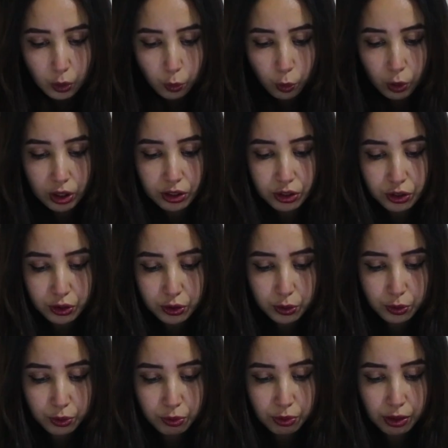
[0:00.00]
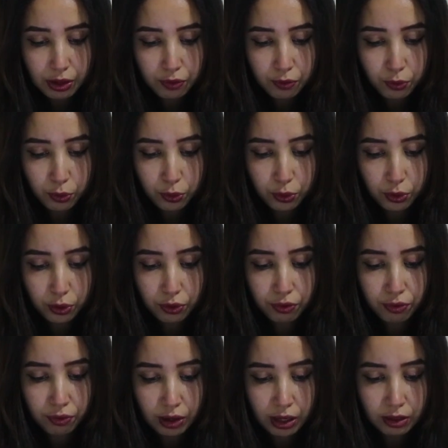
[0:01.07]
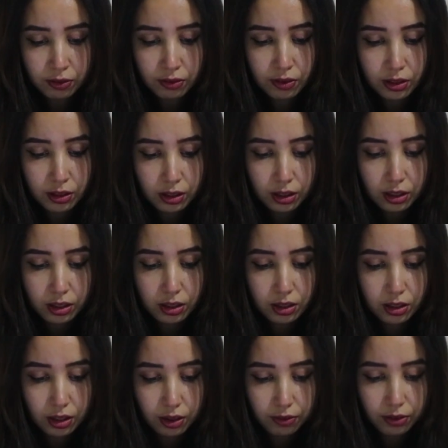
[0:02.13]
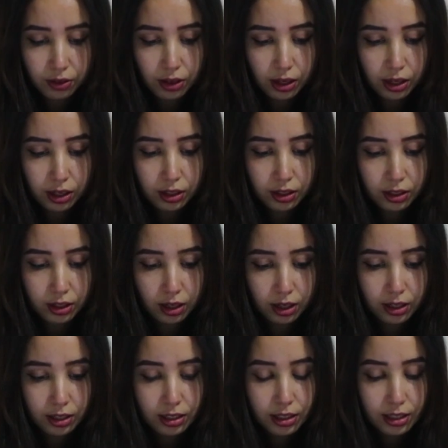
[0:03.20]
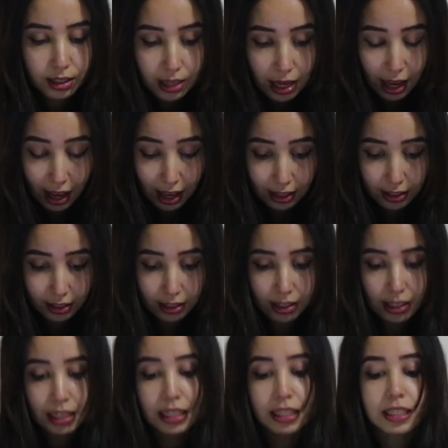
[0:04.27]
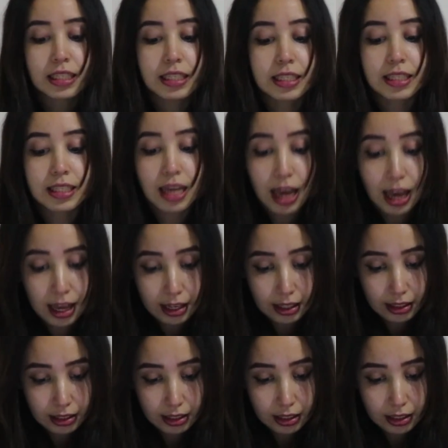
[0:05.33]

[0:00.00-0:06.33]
One, two, three, four, five, six, seven, eight, nine, ten. Ten.